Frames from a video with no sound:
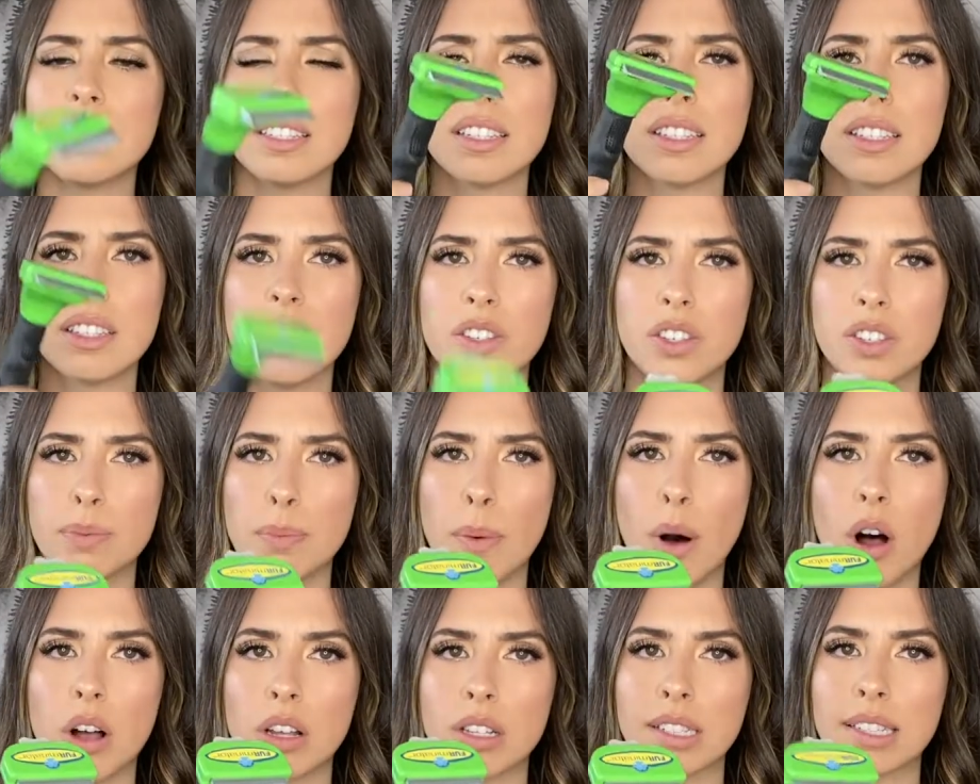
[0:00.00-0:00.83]
is the
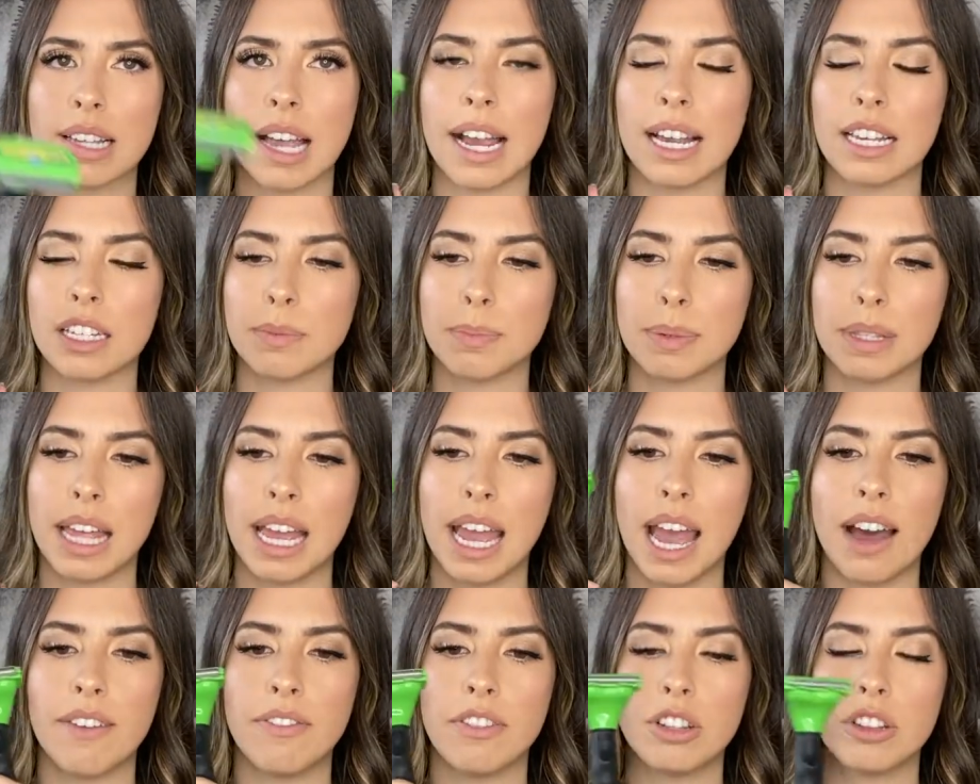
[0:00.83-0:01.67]
small size, but they
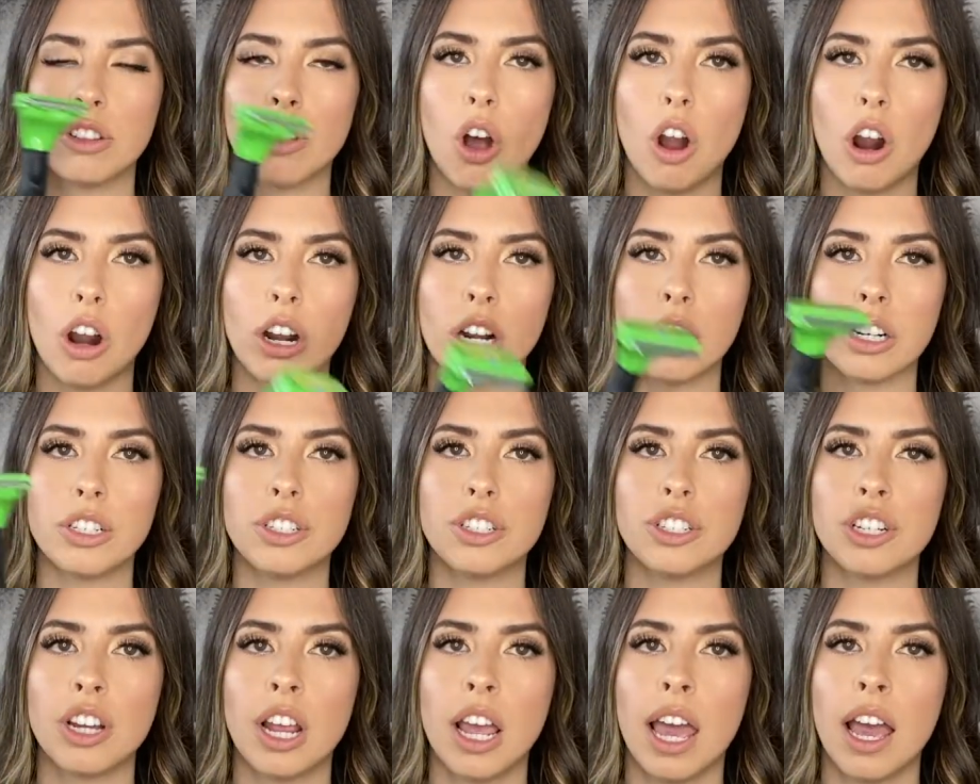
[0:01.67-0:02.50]
have a
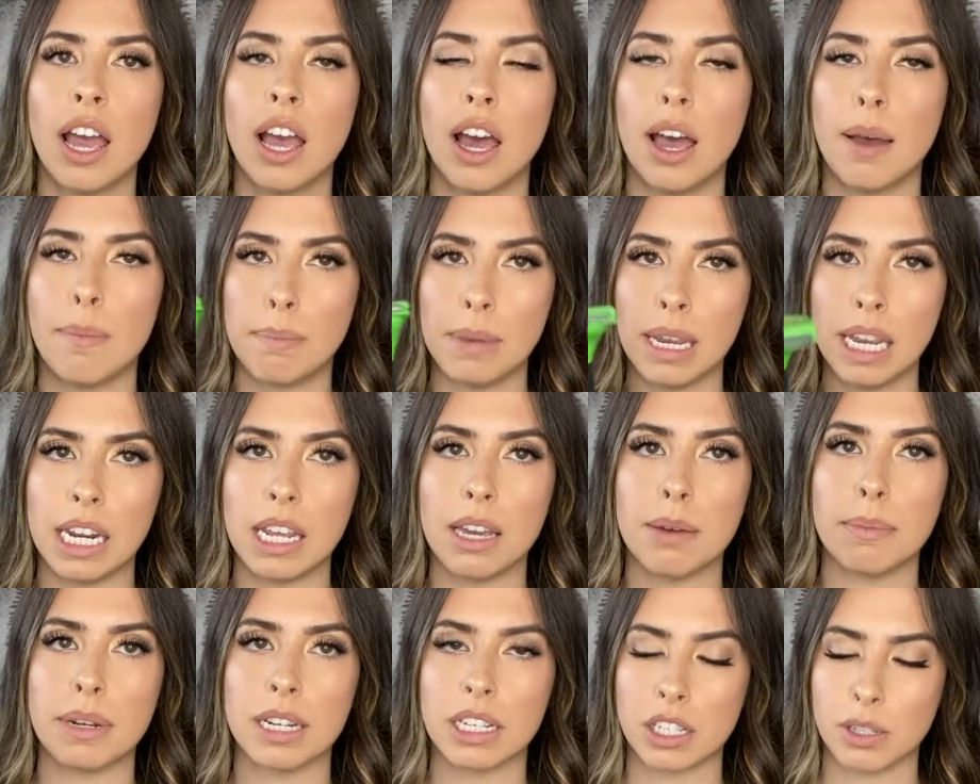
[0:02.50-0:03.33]
large, a
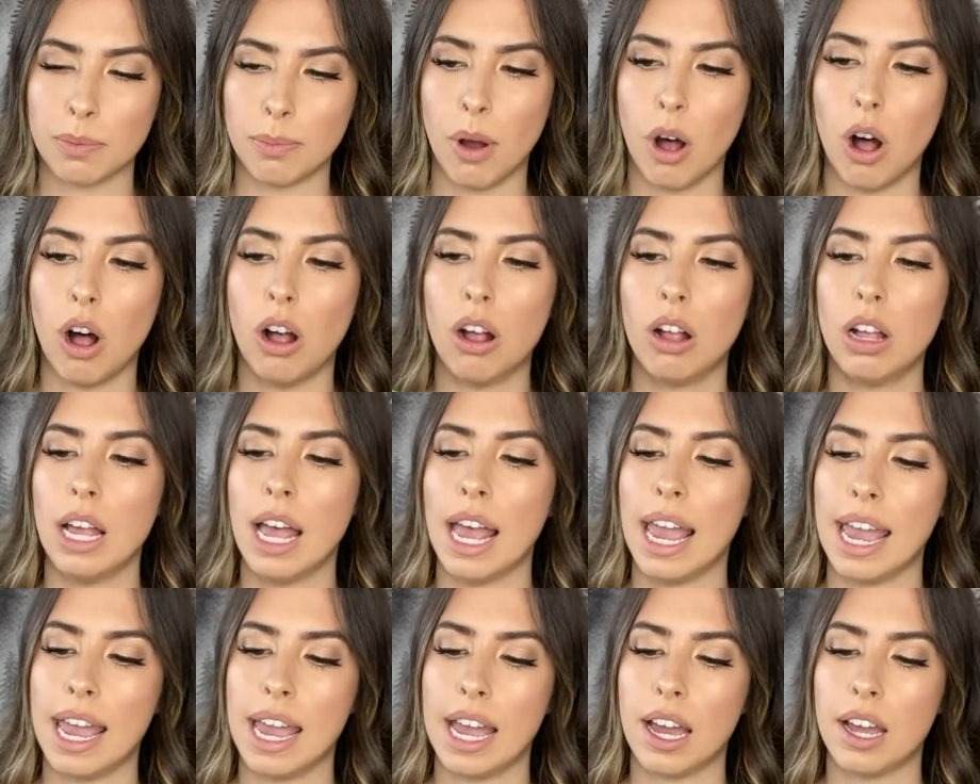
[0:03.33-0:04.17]
medium, and a small.
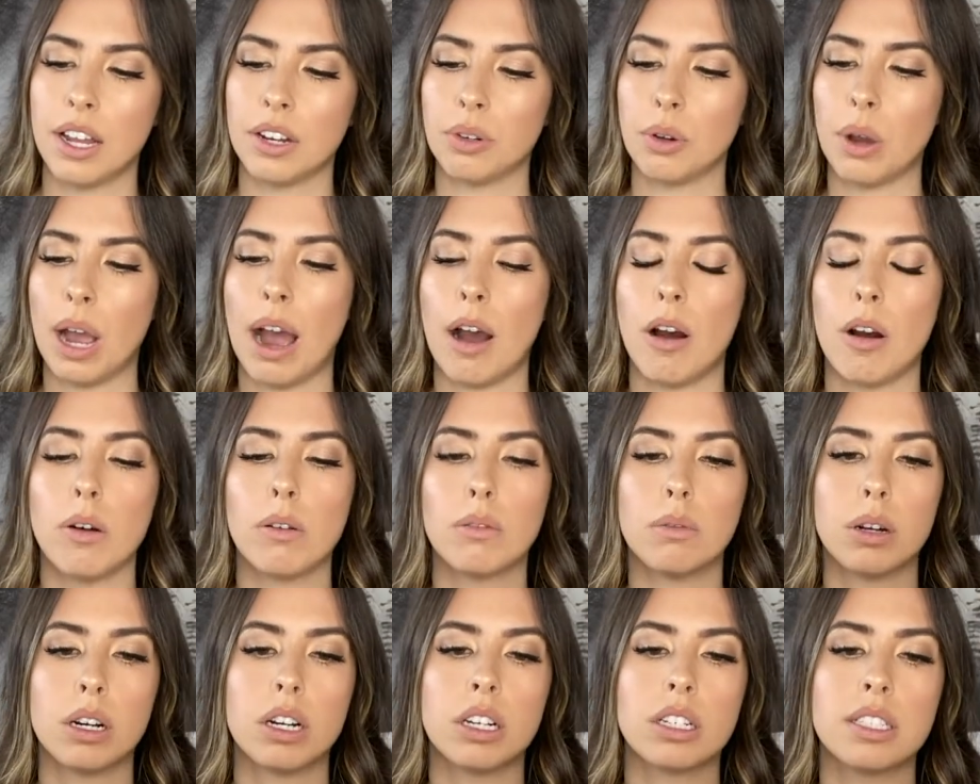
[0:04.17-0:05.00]
And how it
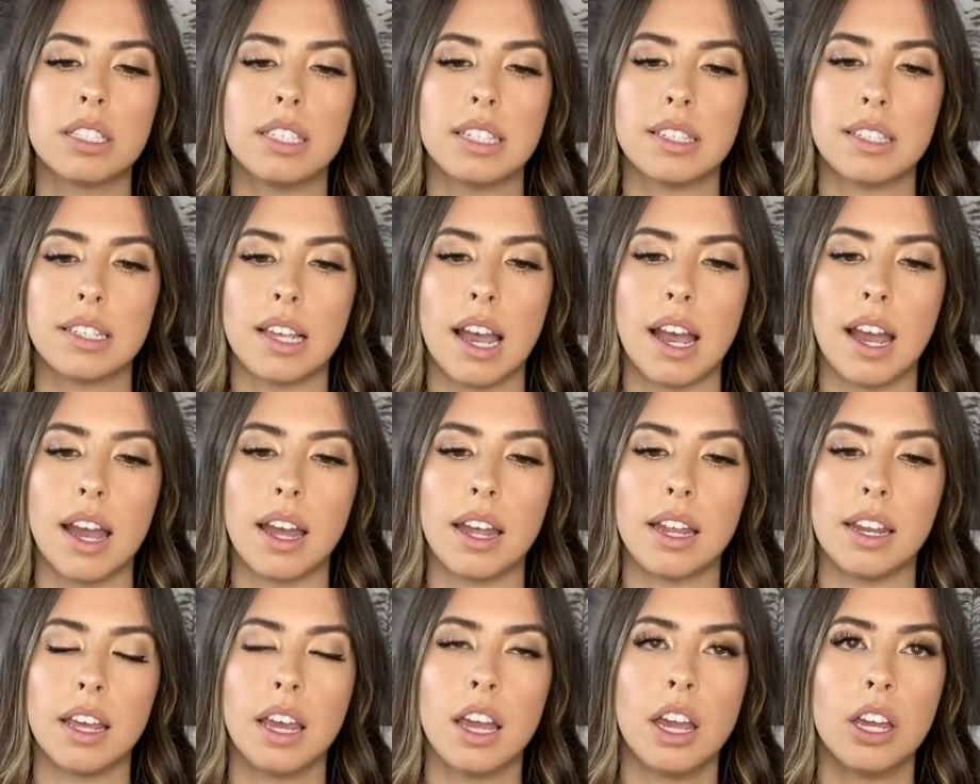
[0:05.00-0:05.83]
works is
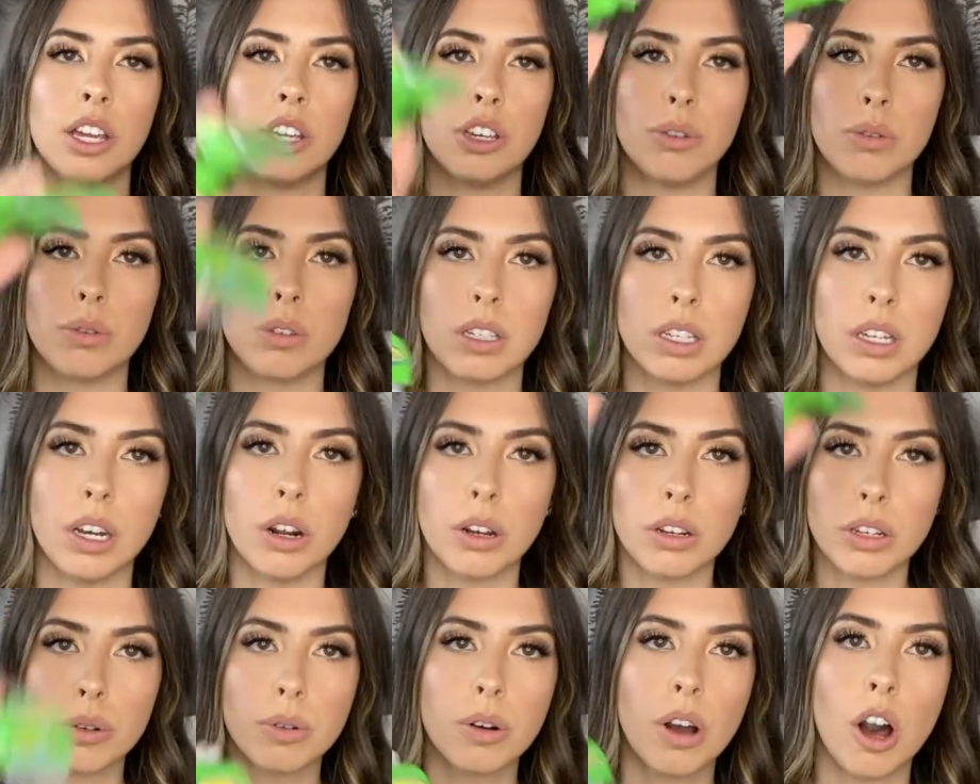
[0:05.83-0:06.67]
that
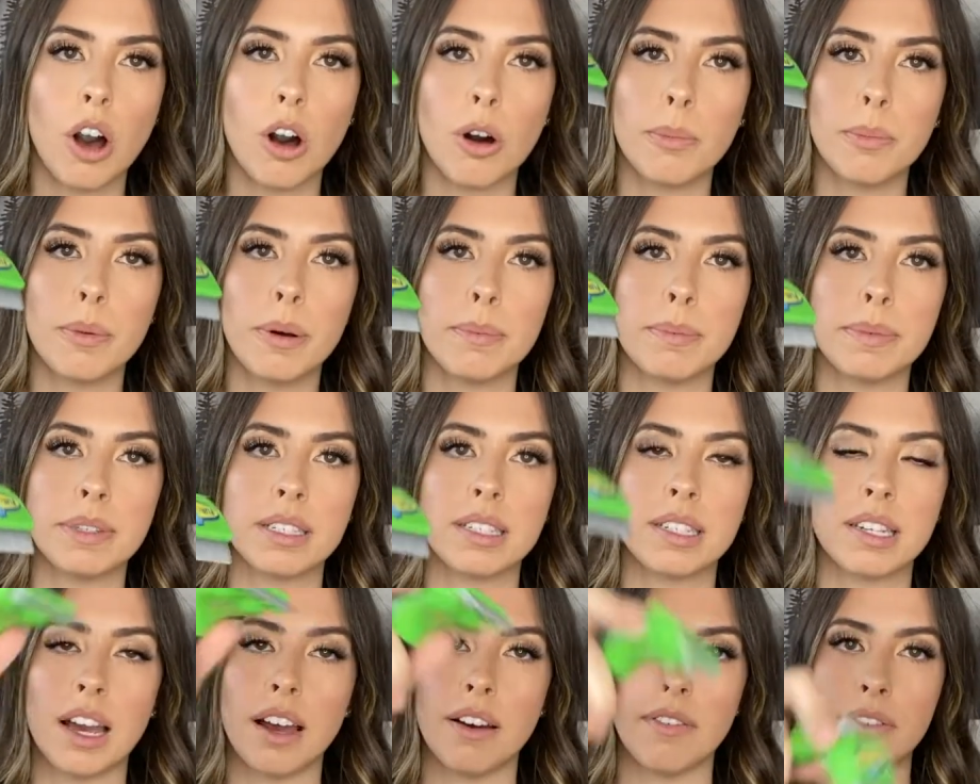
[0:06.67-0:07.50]
you comb them and
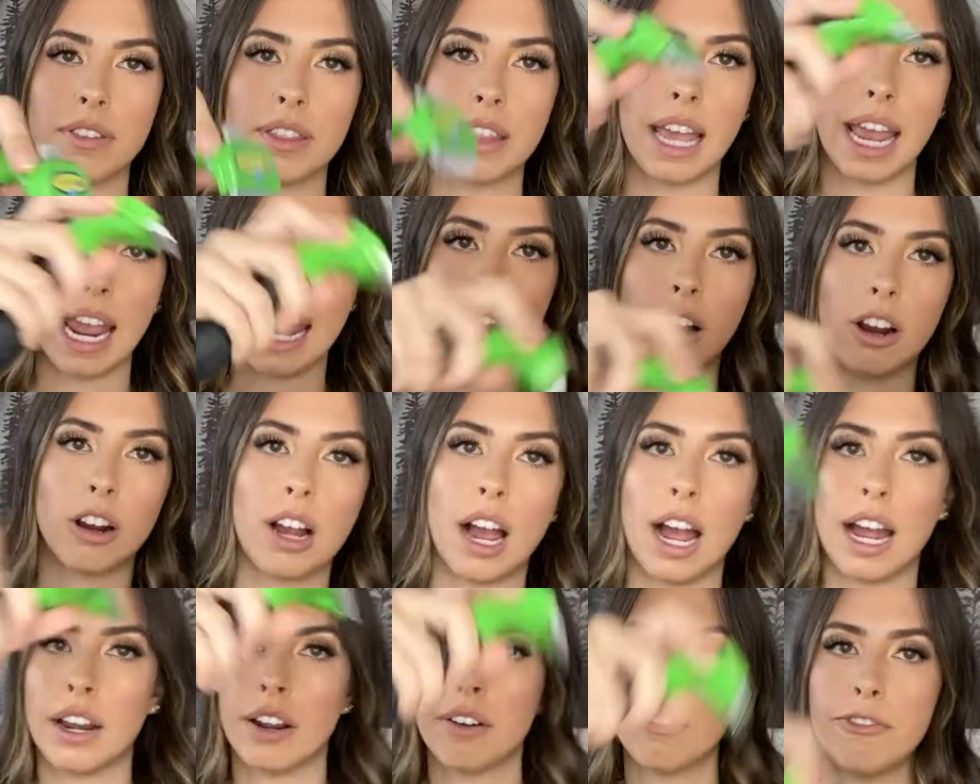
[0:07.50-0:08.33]
stuff and the hair
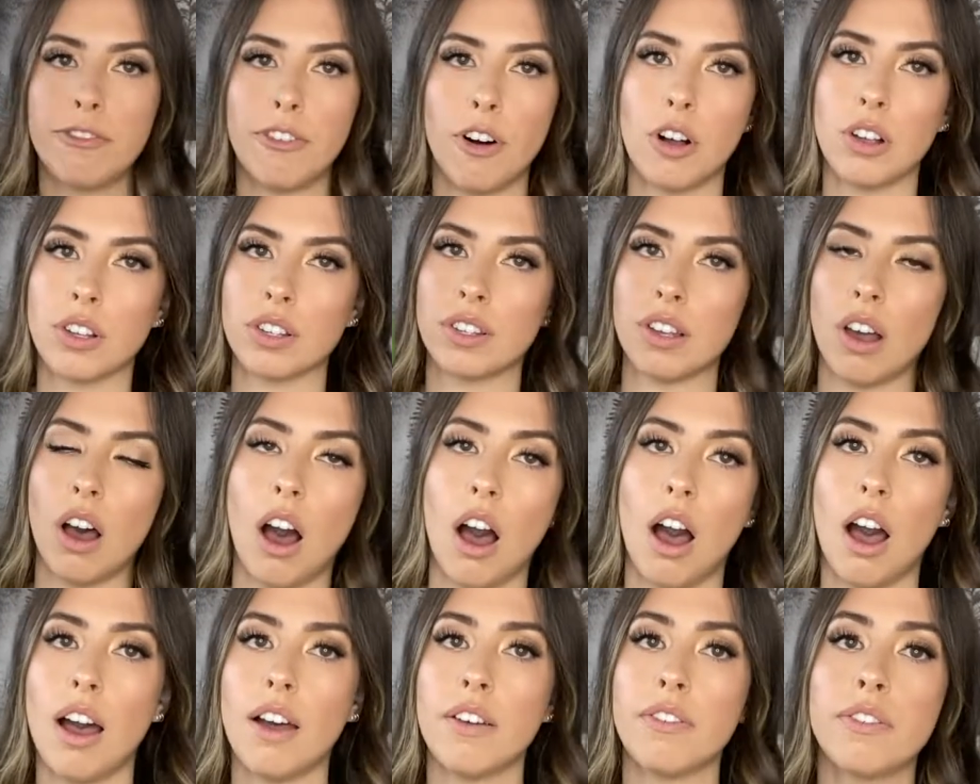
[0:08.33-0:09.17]
kind of falls
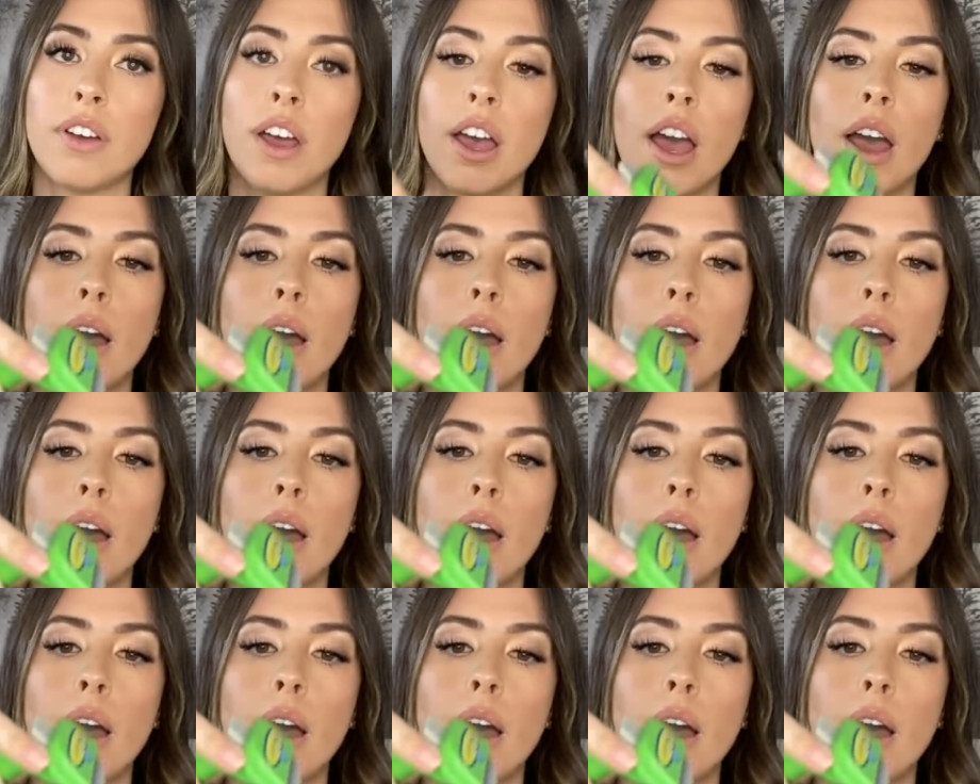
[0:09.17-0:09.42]
off.